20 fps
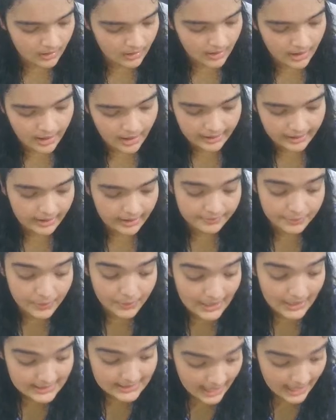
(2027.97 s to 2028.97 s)
Again, if you
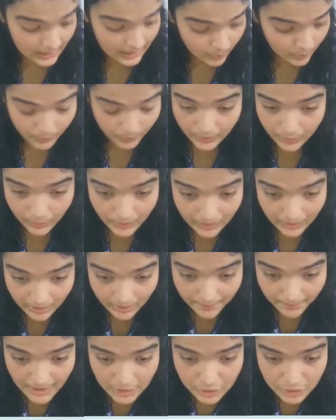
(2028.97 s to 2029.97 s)
guys like what we're doing
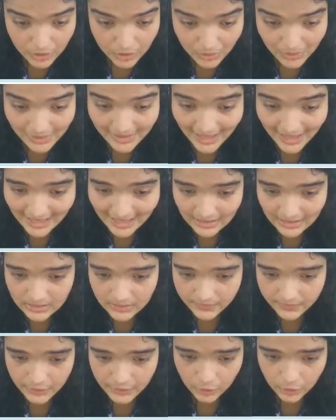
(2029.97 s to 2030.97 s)
here, make sure to like
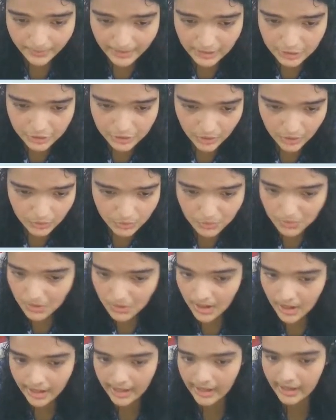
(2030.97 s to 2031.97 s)
this video. Make sure to
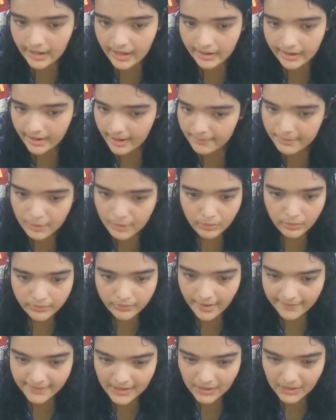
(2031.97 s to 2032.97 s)
let me know if
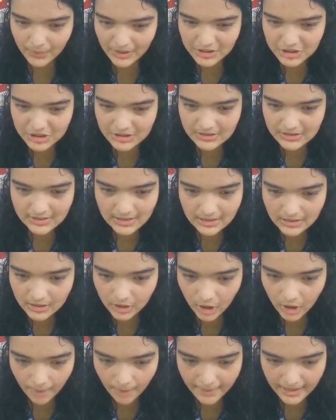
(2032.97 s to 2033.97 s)
you have any questions in the
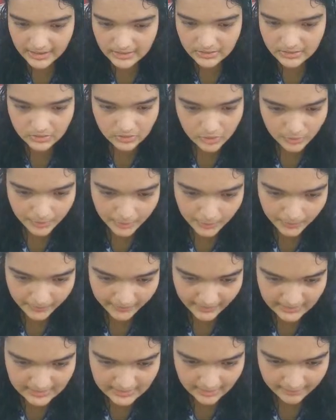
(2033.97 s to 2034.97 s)
comments. Super duper
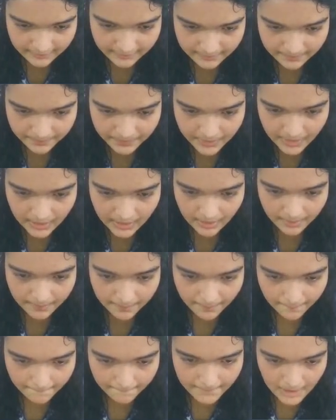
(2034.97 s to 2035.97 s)
fun stuff.
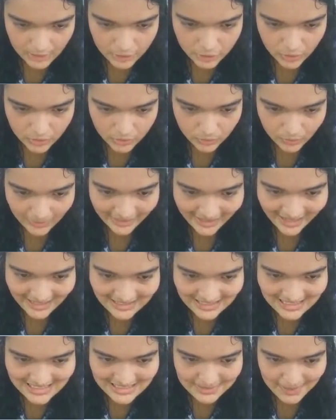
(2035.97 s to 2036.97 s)
Make sure to
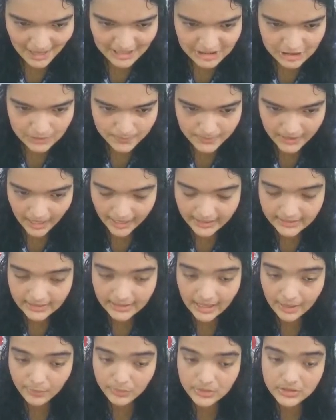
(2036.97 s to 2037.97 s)
get these slashes behind,
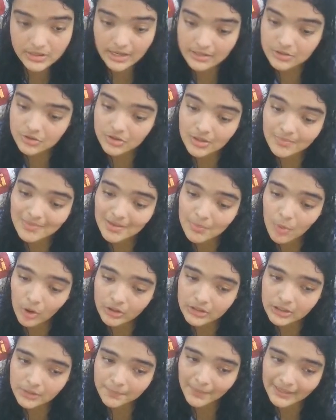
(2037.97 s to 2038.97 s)
and I was extremely
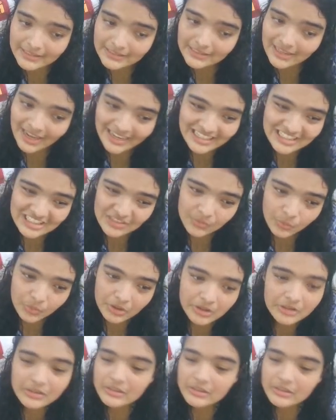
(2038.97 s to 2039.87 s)
bothered by the light weird